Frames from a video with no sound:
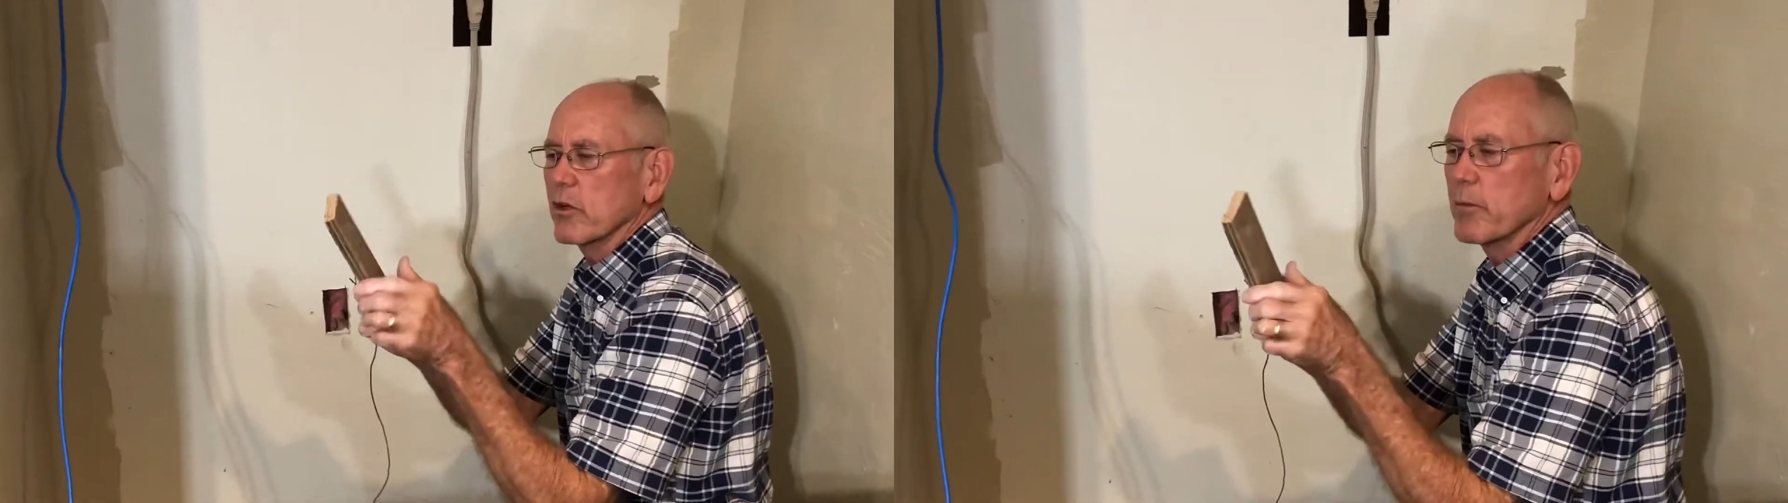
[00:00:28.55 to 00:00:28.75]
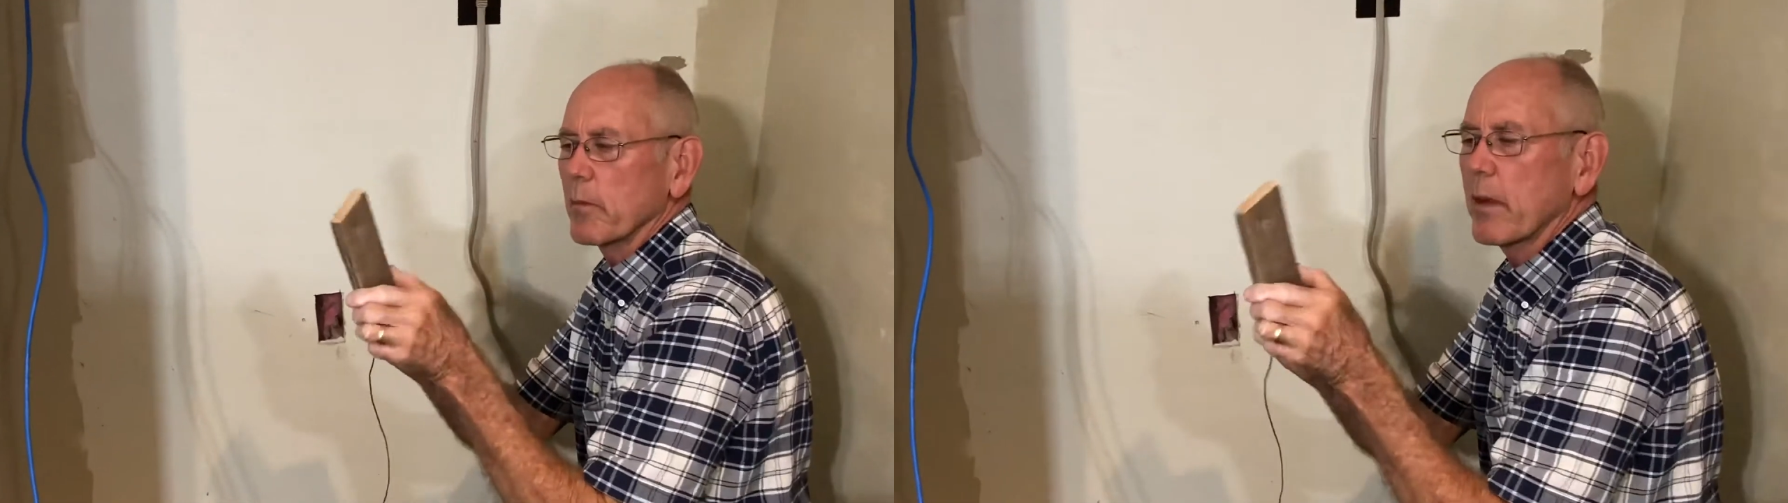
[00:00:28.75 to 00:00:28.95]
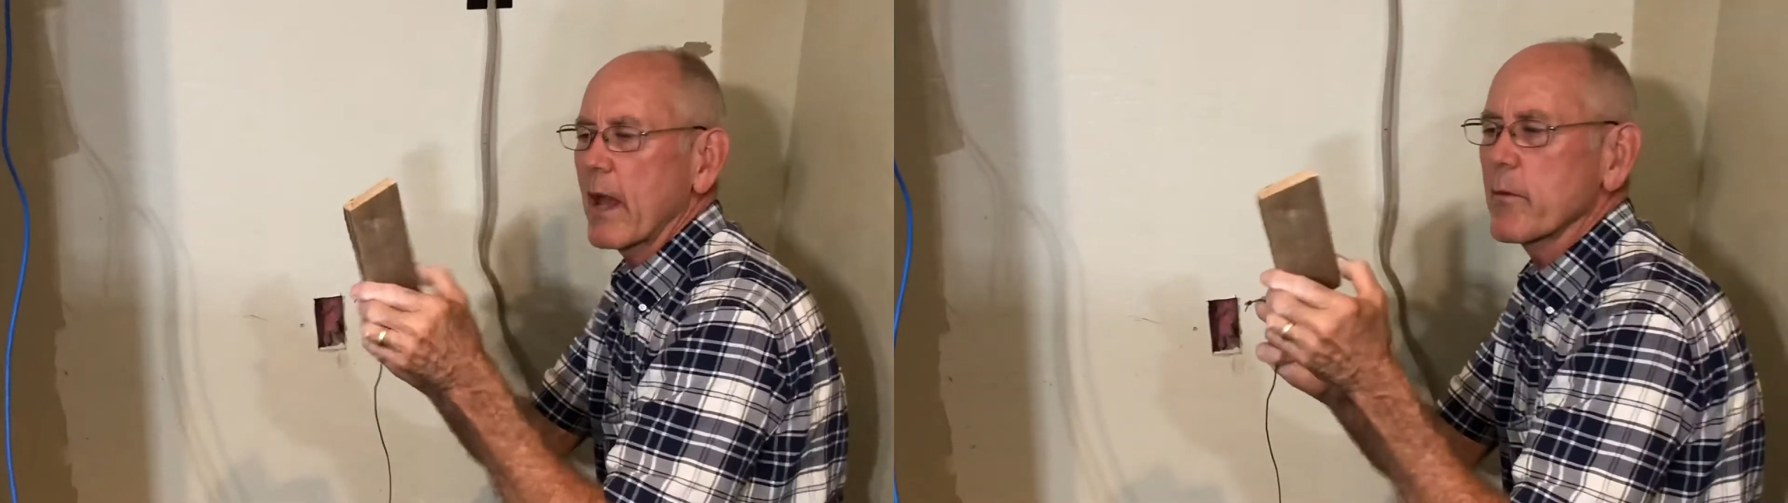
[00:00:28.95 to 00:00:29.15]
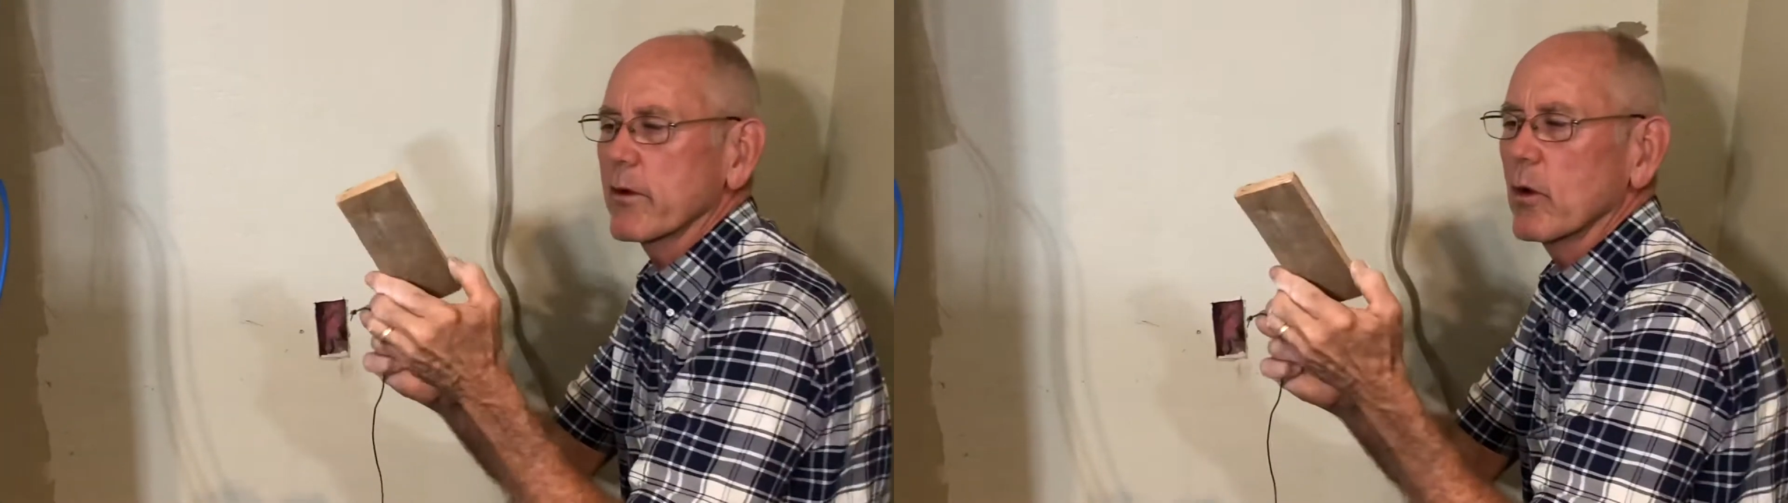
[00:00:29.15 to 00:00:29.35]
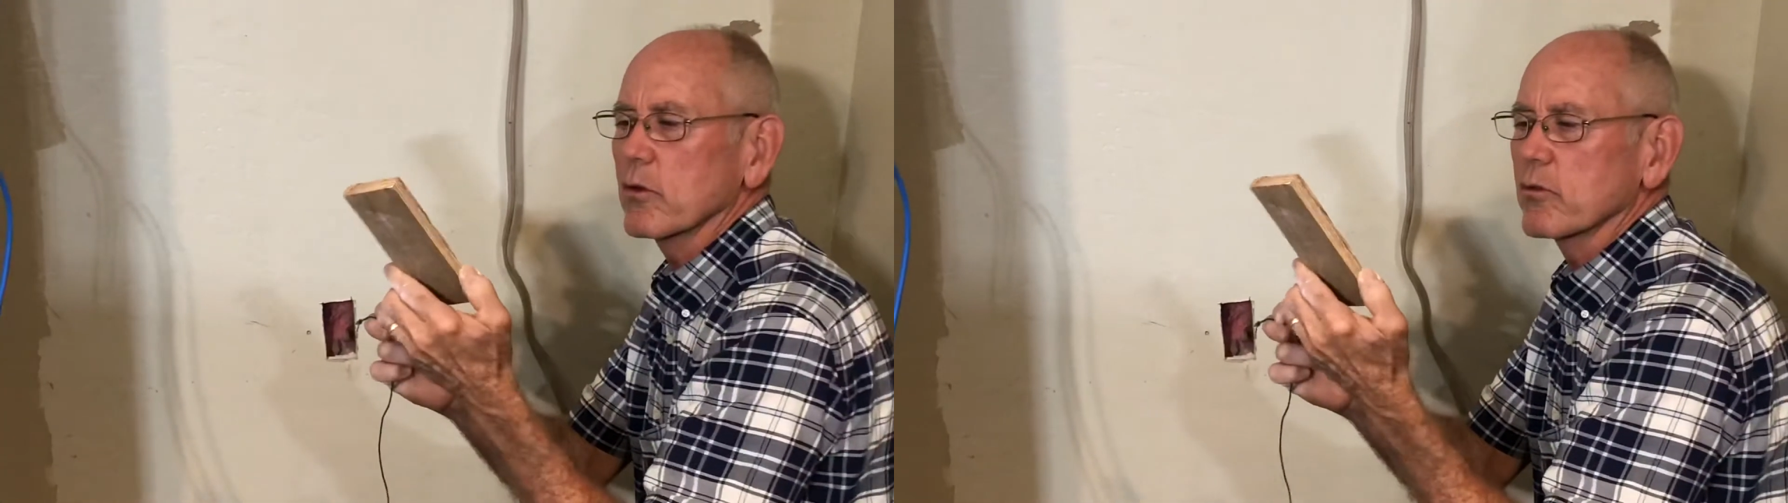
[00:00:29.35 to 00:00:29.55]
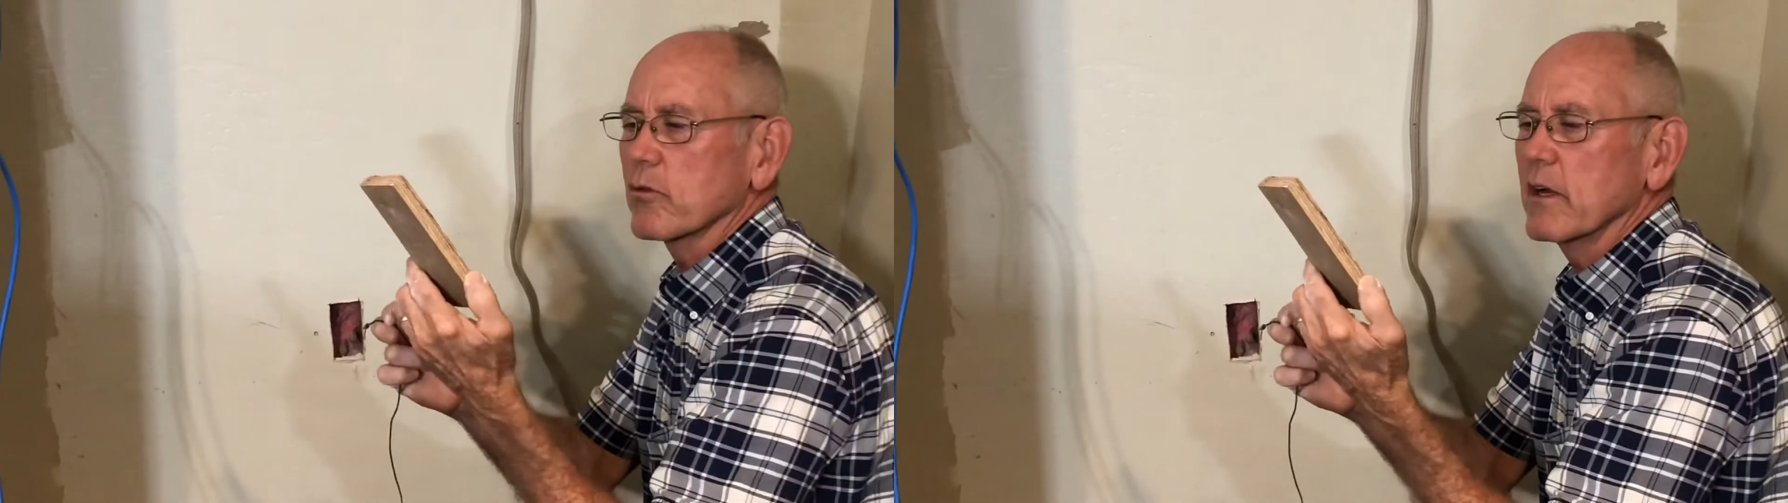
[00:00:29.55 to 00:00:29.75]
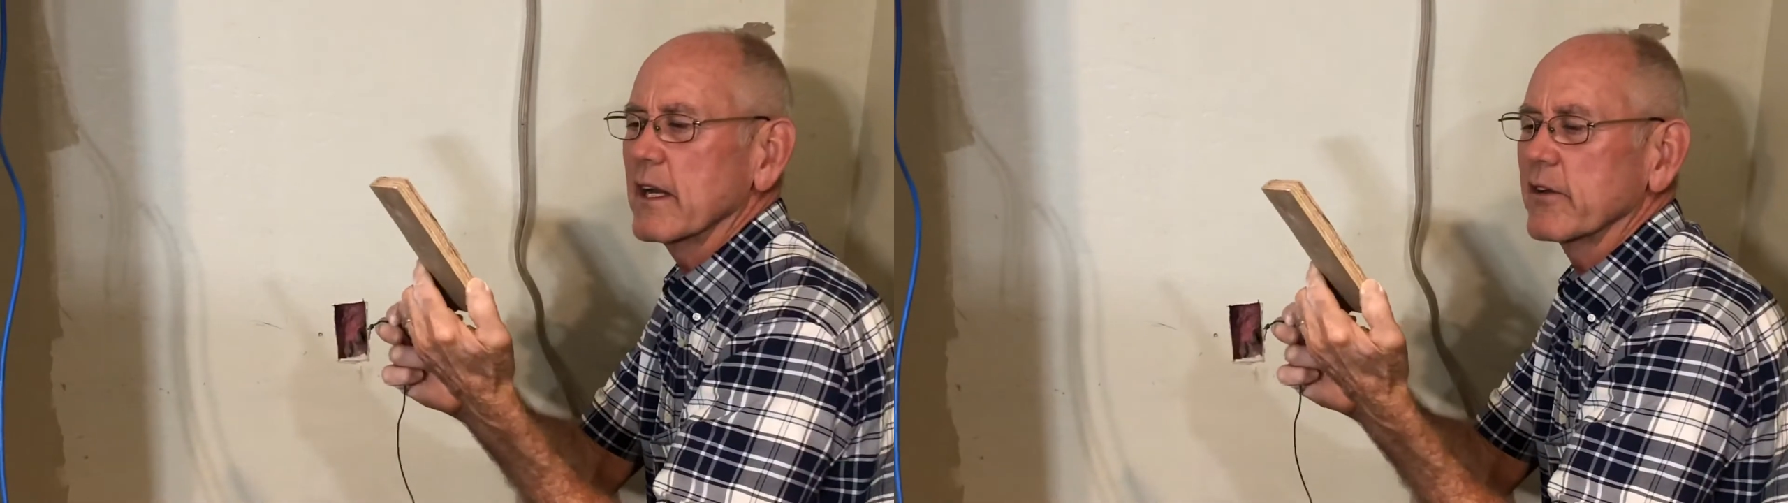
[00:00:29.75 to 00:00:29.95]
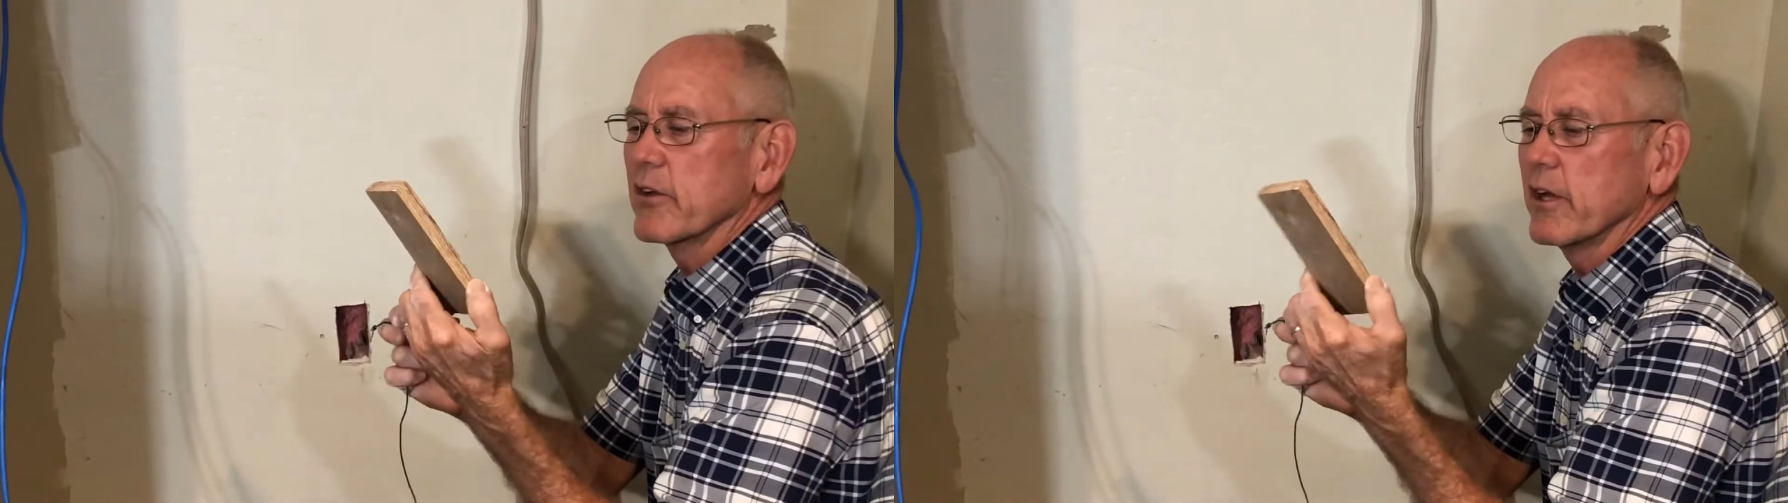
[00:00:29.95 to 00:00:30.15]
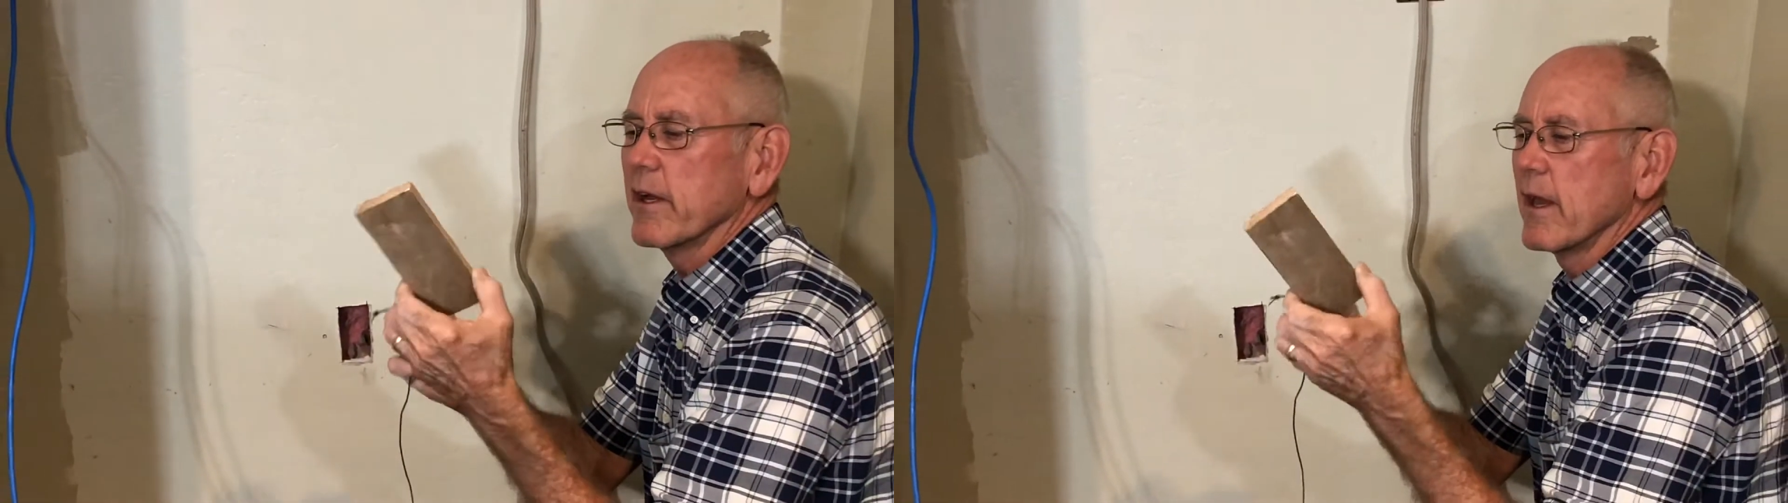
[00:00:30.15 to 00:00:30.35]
but plywood holds really good.